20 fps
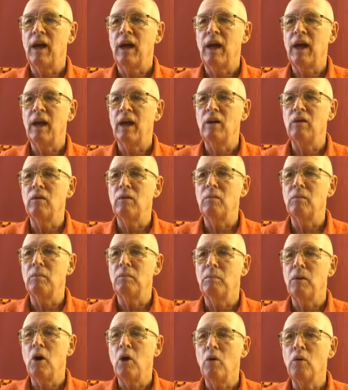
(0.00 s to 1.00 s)
and
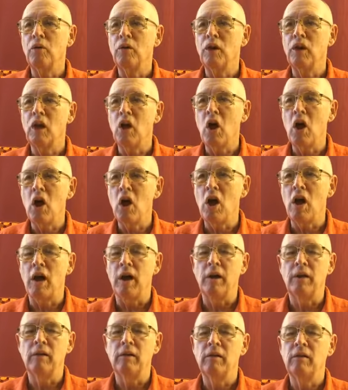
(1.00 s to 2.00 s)
mow the lawn